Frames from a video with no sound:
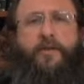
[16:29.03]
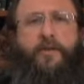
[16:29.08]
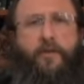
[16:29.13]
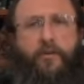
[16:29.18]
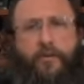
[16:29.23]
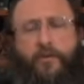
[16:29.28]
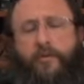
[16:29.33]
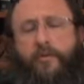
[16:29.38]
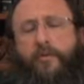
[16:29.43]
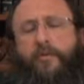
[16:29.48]
So
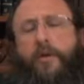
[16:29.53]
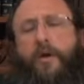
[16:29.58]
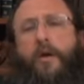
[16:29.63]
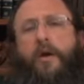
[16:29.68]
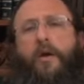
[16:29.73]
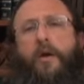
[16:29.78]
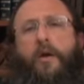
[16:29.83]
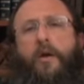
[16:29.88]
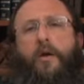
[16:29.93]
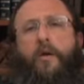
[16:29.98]
too,
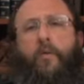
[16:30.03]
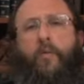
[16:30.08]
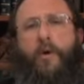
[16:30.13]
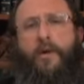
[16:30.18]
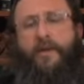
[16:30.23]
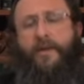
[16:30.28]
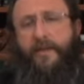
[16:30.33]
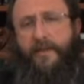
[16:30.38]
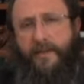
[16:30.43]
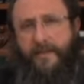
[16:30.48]

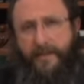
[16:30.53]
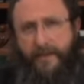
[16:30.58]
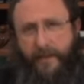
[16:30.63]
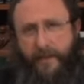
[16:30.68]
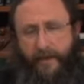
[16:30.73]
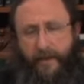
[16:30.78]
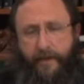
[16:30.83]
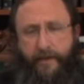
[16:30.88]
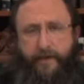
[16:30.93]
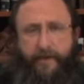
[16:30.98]
one can
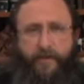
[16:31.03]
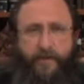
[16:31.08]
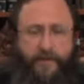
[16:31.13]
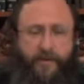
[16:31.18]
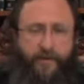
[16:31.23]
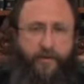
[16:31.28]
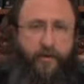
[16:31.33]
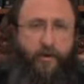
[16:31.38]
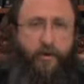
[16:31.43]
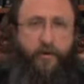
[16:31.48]
say that
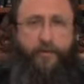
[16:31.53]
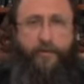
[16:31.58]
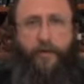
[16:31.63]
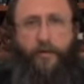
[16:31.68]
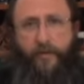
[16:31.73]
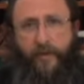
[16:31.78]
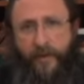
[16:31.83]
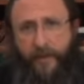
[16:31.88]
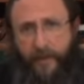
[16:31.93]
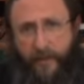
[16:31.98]
this is called the
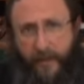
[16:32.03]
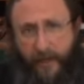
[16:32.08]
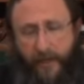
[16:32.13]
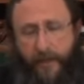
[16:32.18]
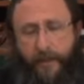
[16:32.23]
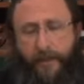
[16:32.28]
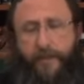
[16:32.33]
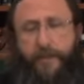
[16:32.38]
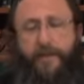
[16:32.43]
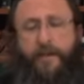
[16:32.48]
Great
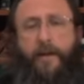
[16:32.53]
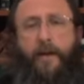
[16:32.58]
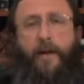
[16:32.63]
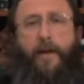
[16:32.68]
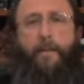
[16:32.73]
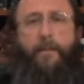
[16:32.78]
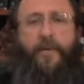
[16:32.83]
Gate